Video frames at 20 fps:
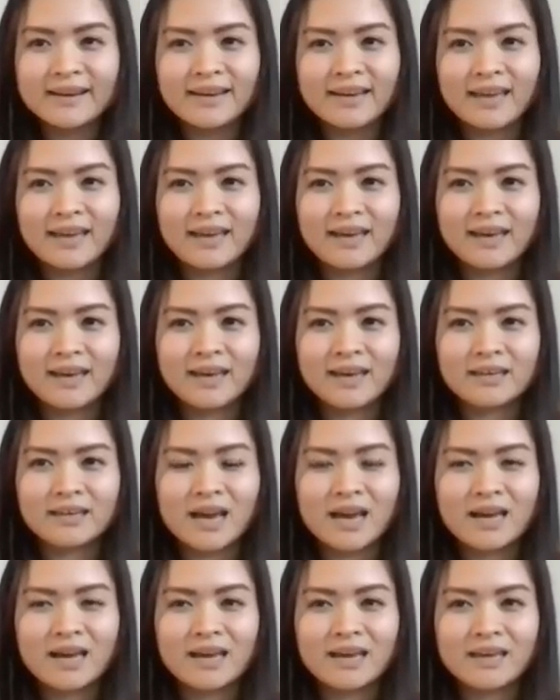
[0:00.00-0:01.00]
and
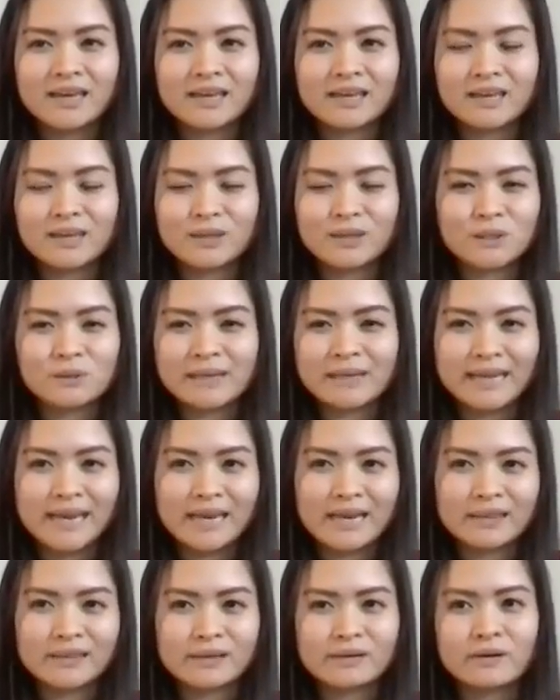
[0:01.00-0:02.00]
I can do like anything.